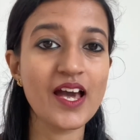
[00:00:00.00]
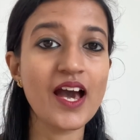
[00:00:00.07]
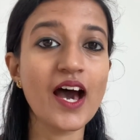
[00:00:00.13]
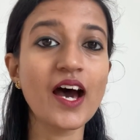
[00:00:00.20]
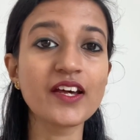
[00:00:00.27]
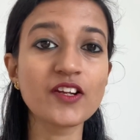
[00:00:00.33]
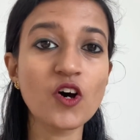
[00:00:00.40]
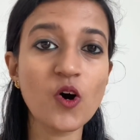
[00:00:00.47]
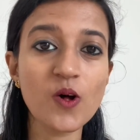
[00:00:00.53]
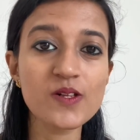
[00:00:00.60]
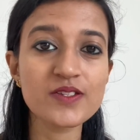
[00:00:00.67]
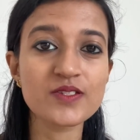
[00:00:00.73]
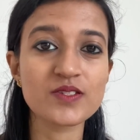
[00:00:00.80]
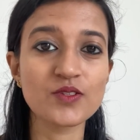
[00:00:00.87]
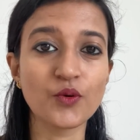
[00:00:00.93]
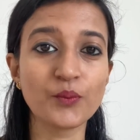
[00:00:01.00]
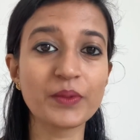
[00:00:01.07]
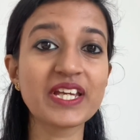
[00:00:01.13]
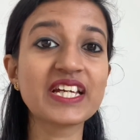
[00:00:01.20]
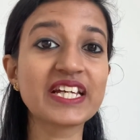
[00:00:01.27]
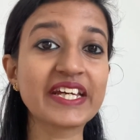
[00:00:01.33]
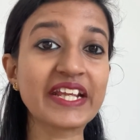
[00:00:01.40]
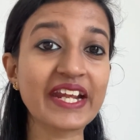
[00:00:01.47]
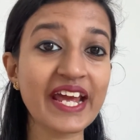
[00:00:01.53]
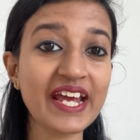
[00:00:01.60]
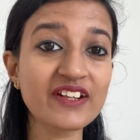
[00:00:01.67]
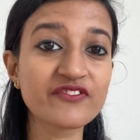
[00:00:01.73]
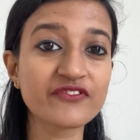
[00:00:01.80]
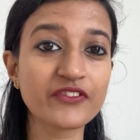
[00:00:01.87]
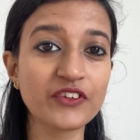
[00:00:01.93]
And also be
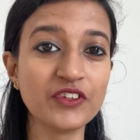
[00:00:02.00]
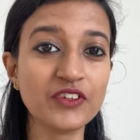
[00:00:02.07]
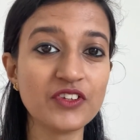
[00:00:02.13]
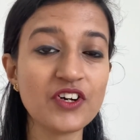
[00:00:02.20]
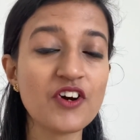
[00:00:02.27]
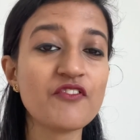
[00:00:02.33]
grateful